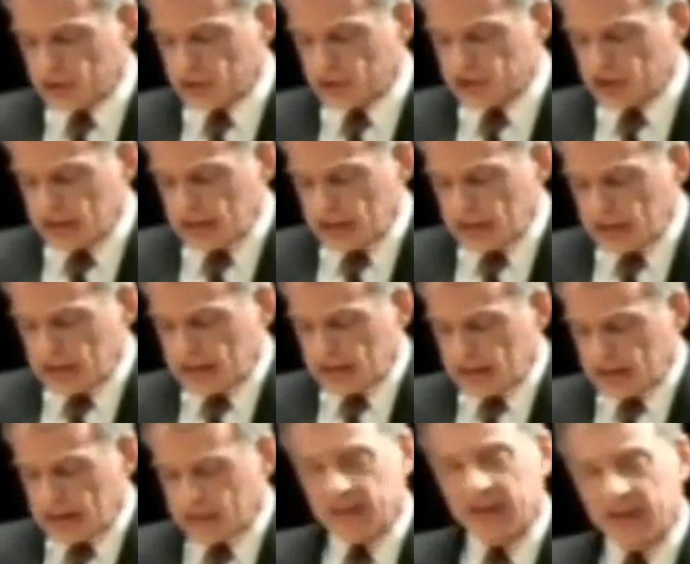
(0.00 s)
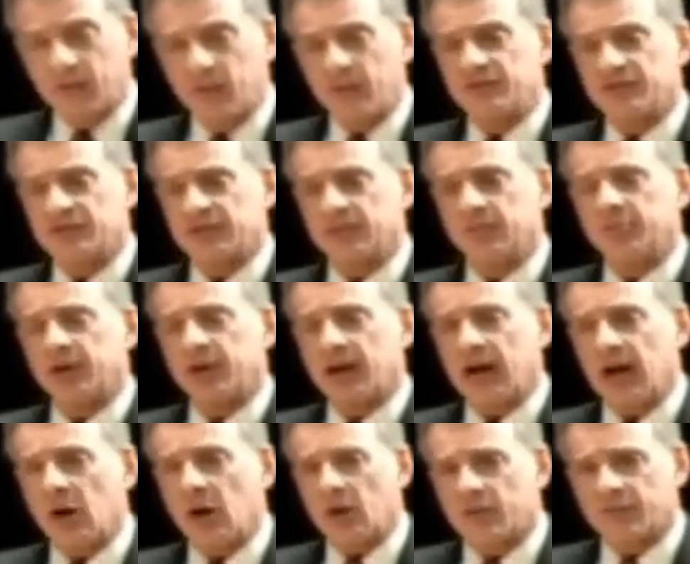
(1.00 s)
and duties? And I think we've seen
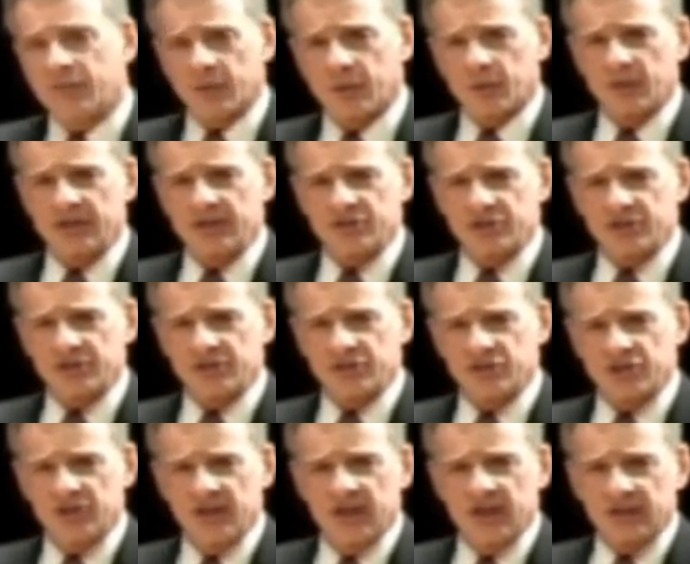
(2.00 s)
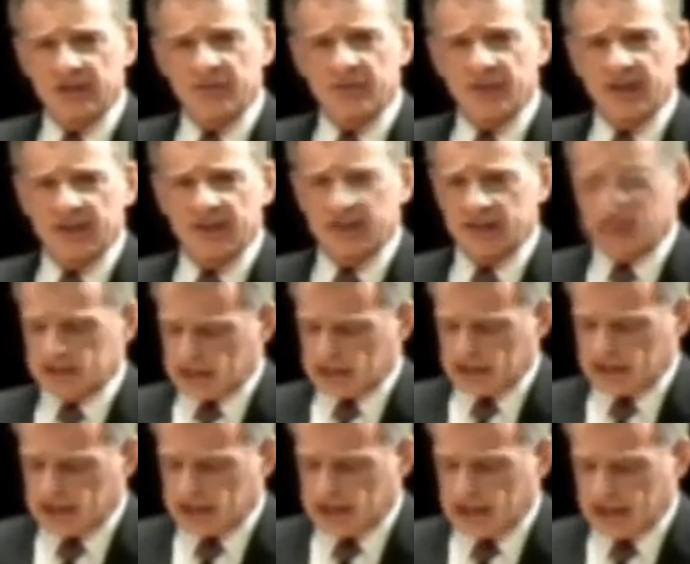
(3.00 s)
powerful reasons to think that
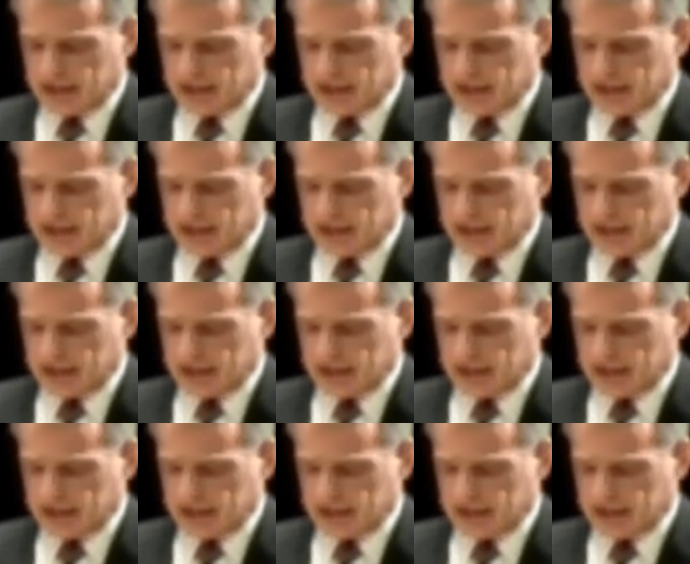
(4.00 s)
it